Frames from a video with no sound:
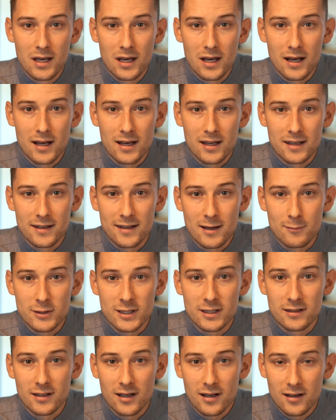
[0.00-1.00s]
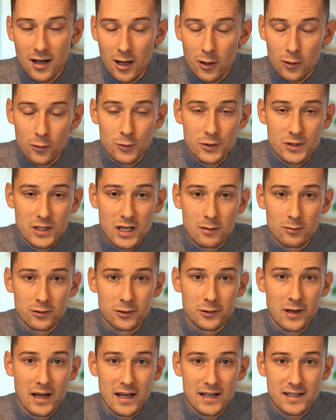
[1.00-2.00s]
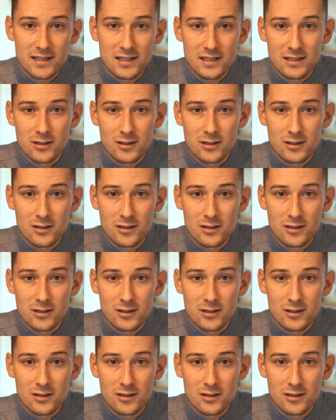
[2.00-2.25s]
And I mean, I was able to access